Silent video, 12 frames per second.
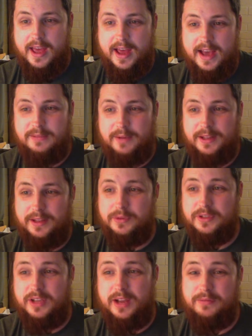I expect that
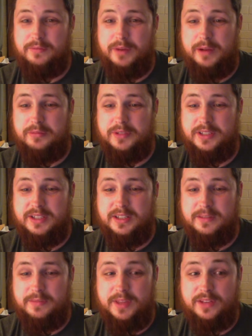we'll probably see
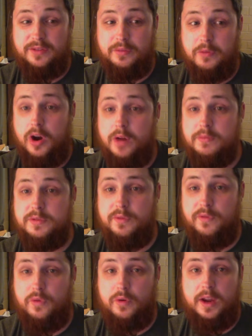some things from ARMS
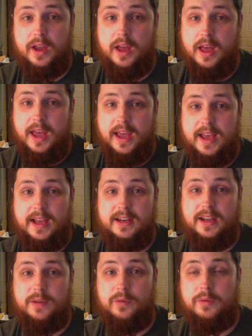
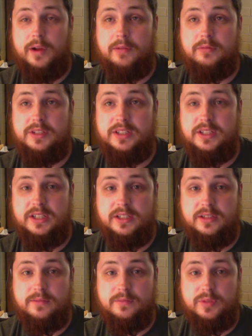beforehand, and we'll probably see
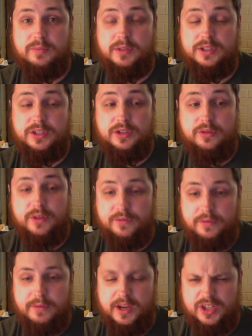some Splatoon
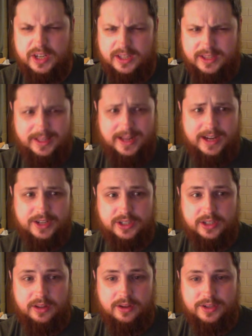information. I think that
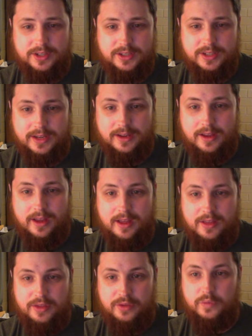actually launches like
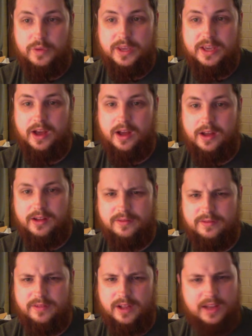the week
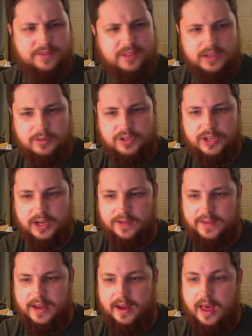of. I'll have to double check
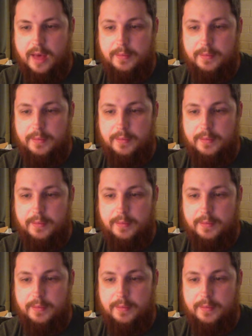on that.